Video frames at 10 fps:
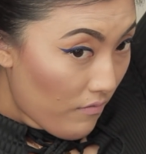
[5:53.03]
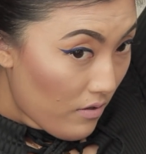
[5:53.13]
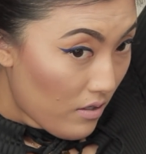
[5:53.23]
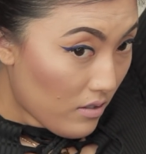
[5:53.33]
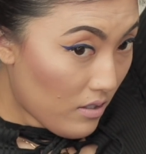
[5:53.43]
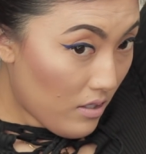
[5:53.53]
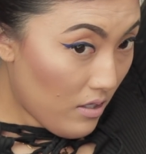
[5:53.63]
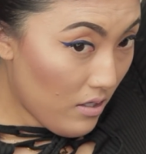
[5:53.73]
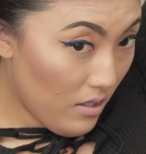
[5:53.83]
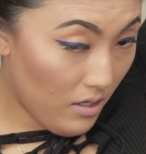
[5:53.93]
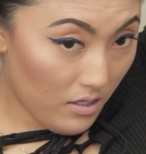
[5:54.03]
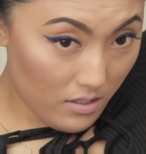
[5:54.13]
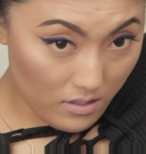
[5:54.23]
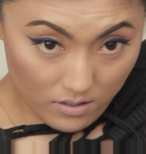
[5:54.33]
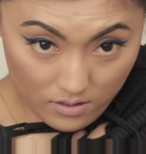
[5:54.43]
You can see that.
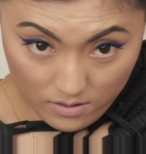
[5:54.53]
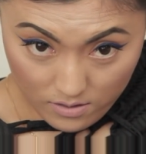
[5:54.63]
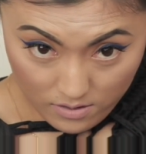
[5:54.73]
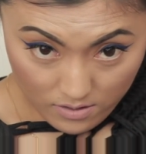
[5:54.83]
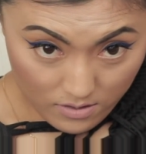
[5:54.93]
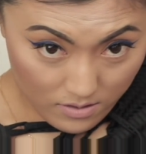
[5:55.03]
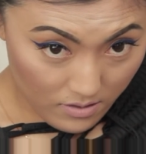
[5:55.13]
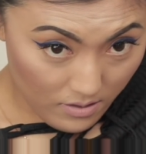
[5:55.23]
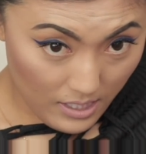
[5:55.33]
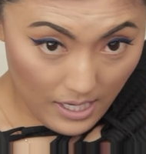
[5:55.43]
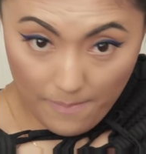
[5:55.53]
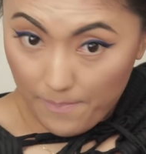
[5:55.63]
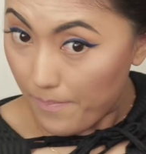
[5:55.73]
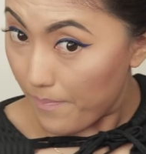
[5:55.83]
Yep.